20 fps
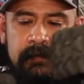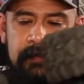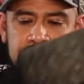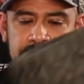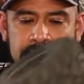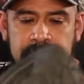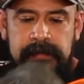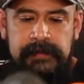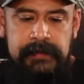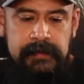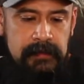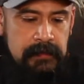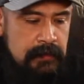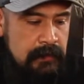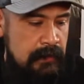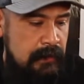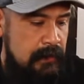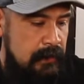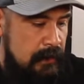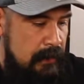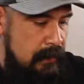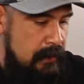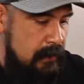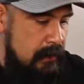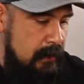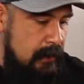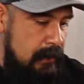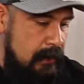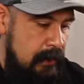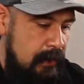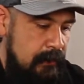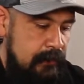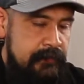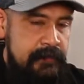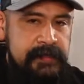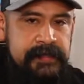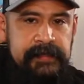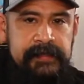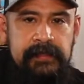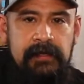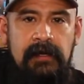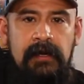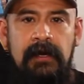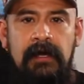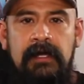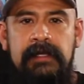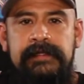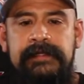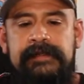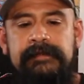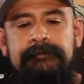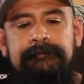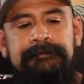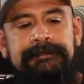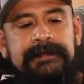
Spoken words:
wheels. This is a Haas.